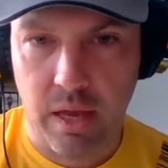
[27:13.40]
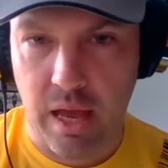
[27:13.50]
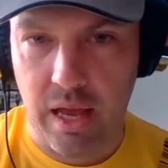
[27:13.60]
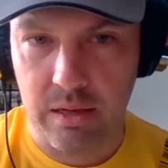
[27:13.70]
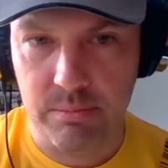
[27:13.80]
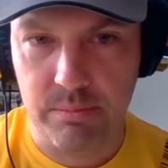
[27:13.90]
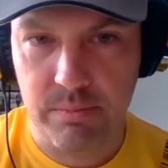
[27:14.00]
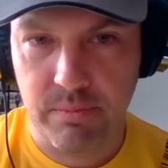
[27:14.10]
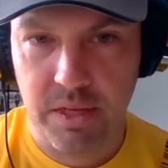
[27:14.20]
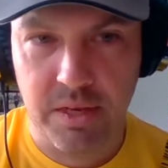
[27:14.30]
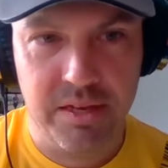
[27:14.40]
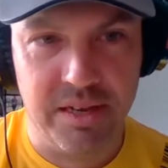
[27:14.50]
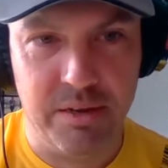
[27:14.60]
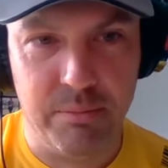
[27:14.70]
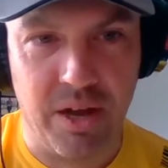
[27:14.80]

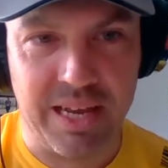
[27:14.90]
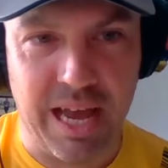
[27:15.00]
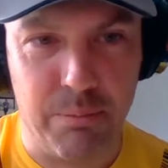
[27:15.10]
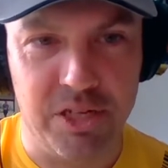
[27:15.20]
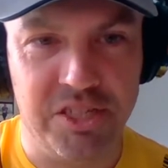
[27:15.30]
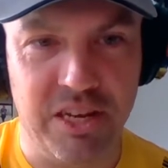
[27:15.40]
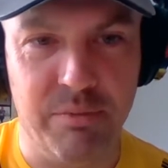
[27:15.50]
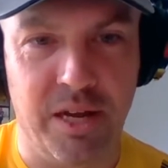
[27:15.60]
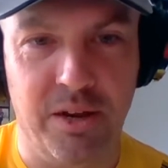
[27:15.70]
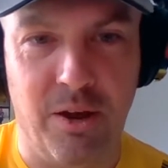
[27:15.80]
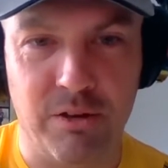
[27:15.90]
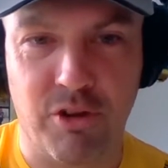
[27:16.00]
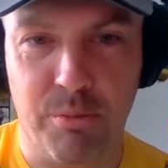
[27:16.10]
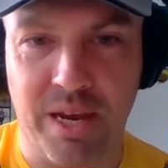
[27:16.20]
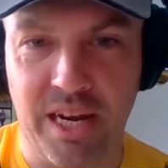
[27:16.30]
Martin Kaplan, achievement unlocked.
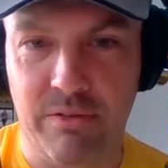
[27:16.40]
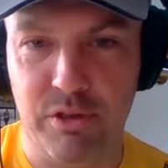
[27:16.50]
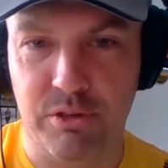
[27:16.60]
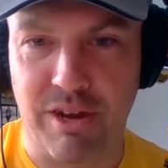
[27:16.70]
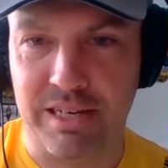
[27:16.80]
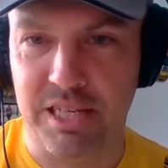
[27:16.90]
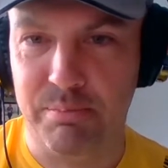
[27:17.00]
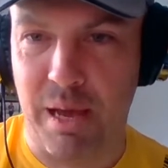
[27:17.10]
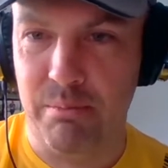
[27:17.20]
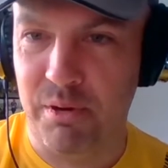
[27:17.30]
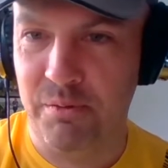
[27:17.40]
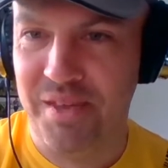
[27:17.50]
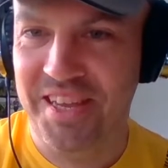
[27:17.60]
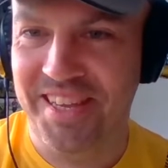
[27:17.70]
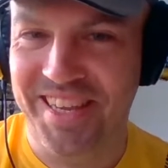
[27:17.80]
Grow big enough to attract a spam bot.
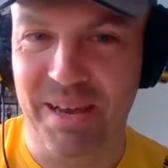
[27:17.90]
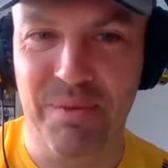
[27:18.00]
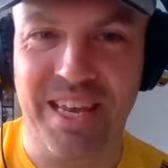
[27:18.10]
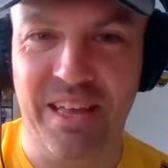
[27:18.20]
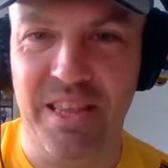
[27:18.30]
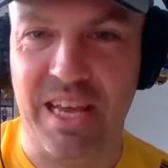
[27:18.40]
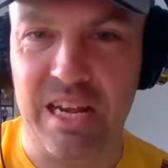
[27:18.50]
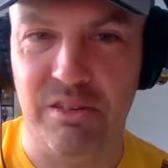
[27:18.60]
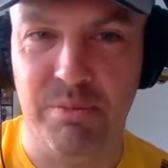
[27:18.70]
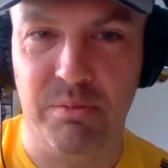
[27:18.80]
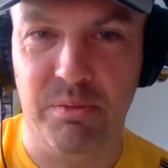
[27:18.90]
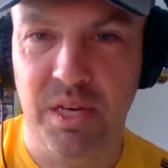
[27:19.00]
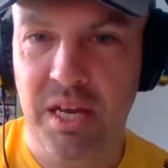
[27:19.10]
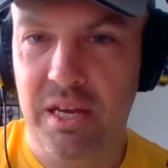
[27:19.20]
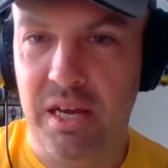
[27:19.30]
Yeah, we get the occasional people
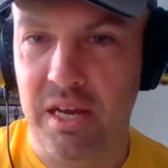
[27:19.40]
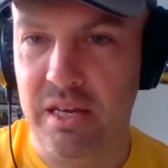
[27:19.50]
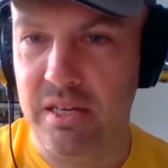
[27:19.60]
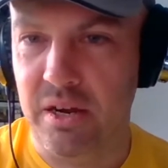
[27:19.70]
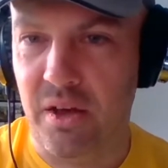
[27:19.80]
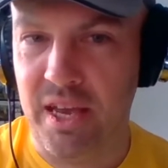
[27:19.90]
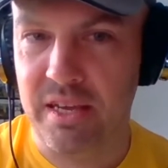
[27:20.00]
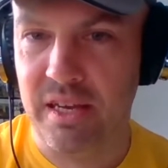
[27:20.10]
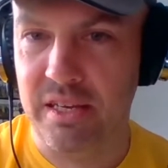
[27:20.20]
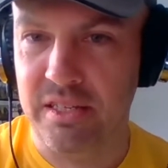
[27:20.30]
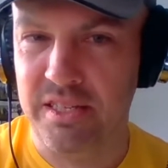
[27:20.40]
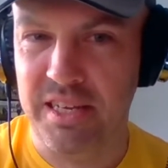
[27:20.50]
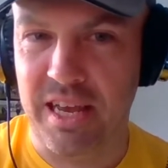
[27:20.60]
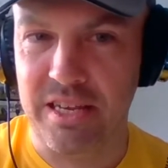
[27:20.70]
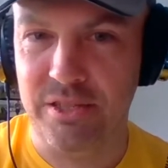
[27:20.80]
and
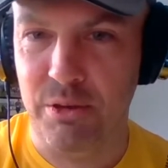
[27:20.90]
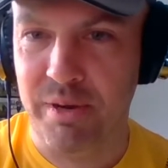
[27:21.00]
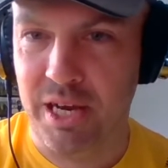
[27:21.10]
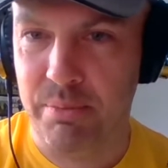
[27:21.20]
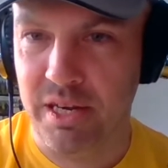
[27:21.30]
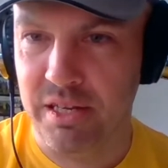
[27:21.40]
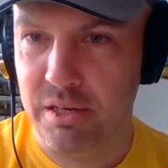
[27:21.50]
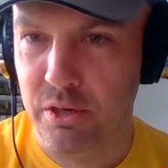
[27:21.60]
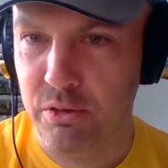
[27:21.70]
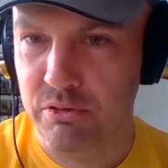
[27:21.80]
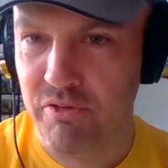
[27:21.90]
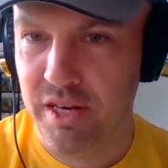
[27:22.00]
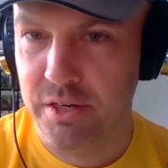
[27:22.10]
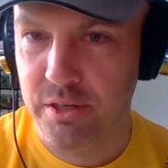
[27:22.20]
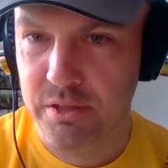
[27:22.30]
yeah, you soon pick up on it and who's
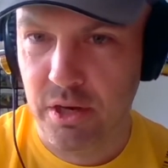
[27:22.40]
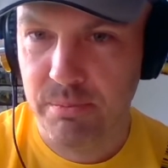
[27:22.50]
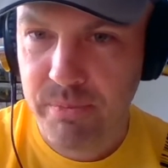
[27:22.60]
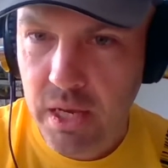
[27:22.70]
real and who's not.